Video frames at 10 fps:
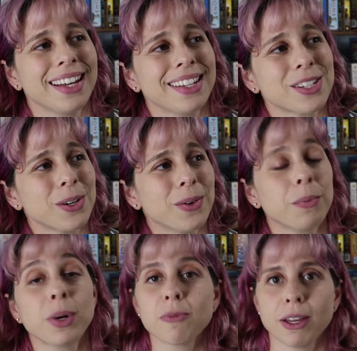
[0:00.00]
So
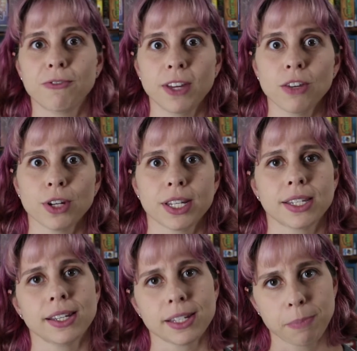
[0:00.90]
one of my
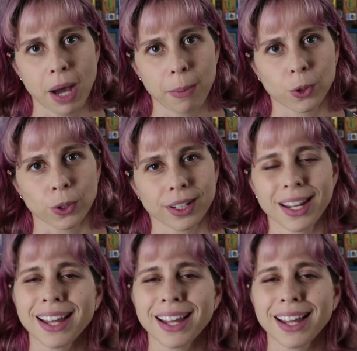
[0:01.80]
favorites is popcorn.